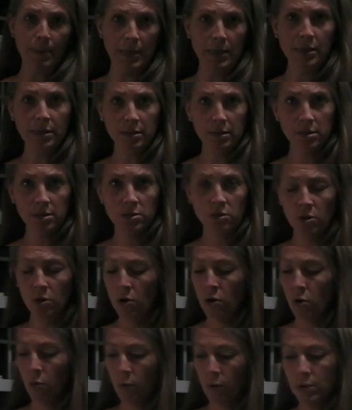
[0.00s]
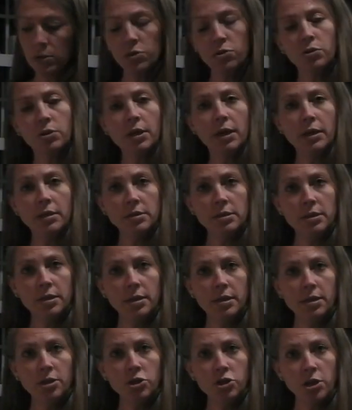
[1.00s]
minutes once they're cut into
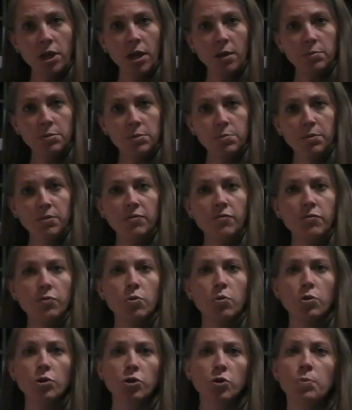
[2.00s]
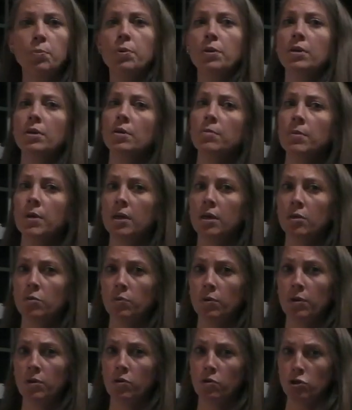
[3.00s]
these shapes before you put them
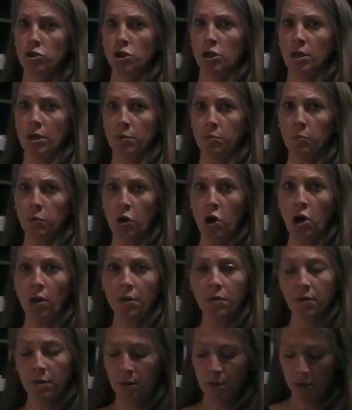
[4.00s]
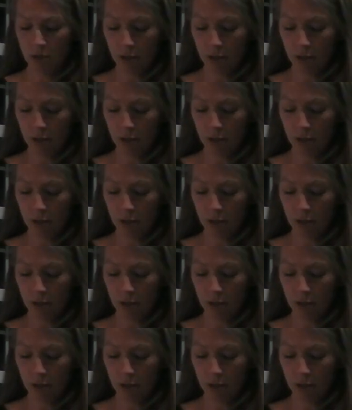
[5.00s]
in with your chicken broth.